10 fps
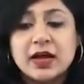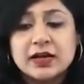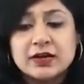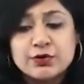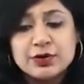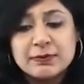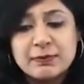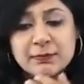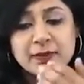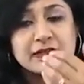if you
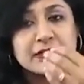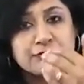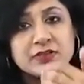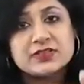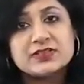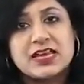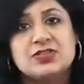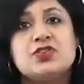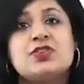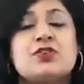remember the different
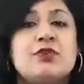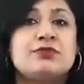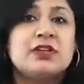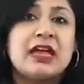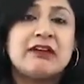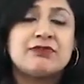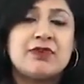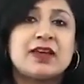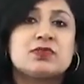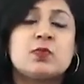stages of the
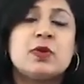cataract,